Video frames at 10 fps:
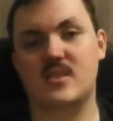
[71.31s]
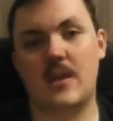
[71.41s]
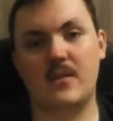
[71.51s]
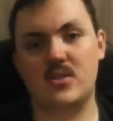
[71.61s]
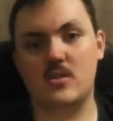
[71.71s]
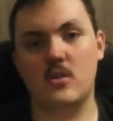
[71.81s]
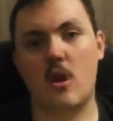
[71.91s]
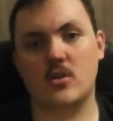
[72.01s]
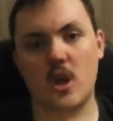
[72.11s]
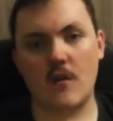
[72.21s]
having
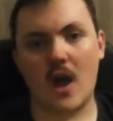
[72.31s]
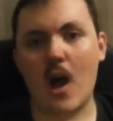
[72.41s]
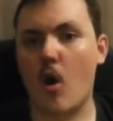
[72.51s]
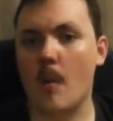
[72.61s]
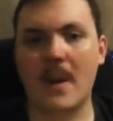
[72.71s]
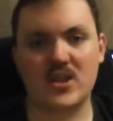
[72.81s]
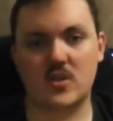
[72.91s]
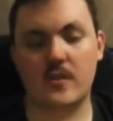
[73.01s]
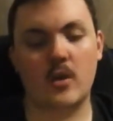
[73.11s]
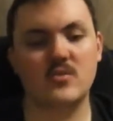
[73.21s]
knocked over a whole bunch
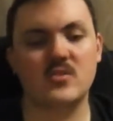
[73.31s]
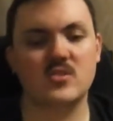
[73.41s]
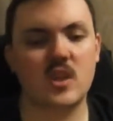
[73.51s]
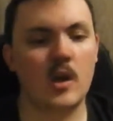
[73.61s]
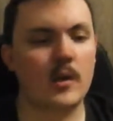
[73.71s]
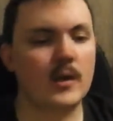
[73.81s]
of those. So,